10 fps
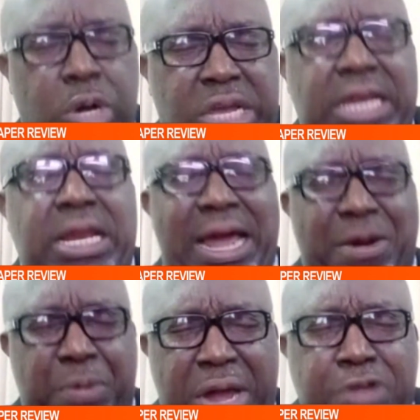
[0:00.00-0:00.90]
working
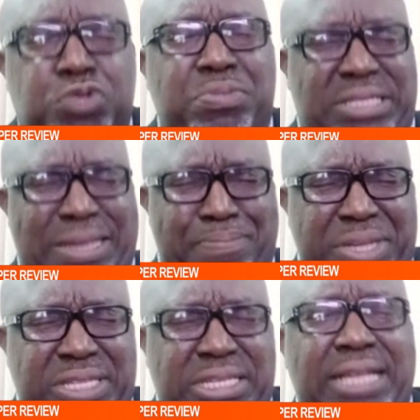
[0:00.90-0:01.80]
around Mr.
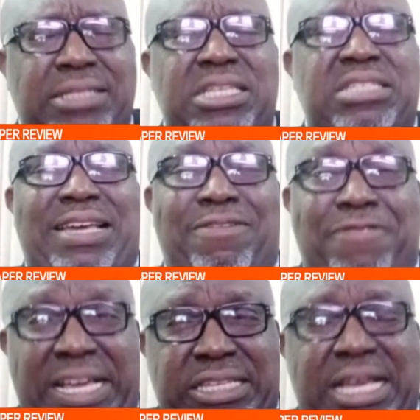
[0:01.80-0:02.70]
President, his
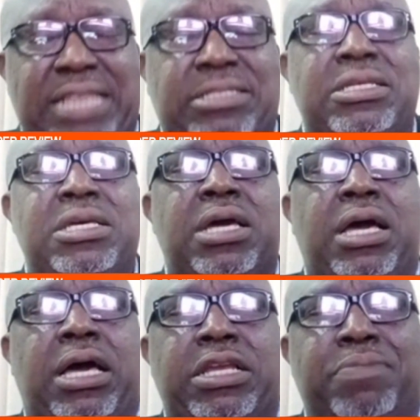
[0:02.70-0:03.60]
advisors,
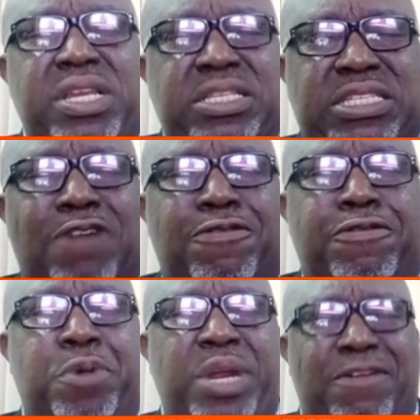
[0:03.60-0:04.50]
the Minister of
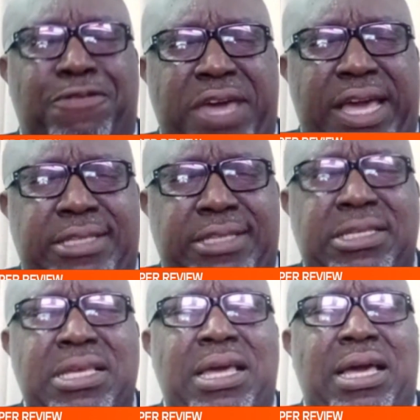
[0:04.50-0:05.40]
Foreign
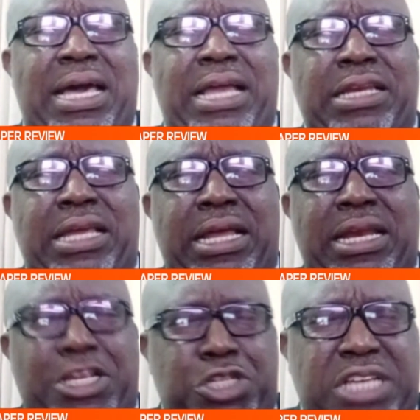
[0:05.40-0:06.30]
Affairs and
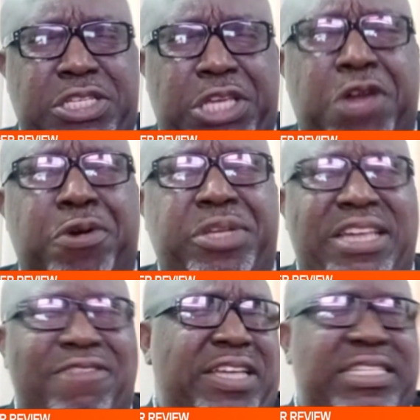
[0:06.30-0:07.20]
National
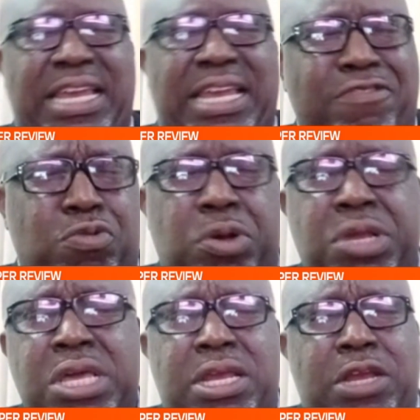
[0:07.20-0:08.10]
Security Advisor and
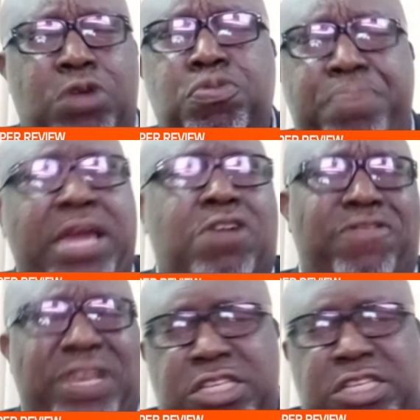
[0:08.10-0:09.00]
everyone, there could be a
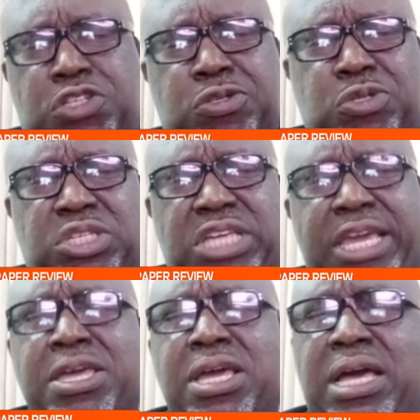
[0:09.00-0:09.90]
conversation to
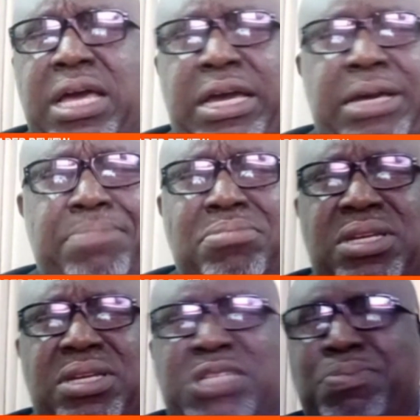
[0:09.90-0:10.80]
say,
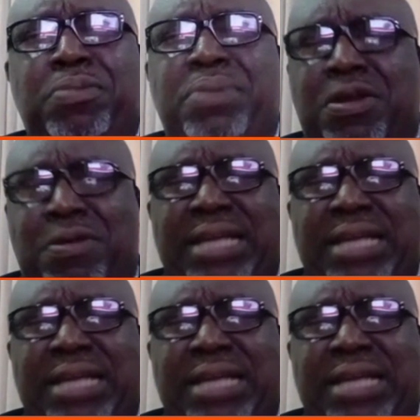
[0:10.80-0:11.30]
this may not be the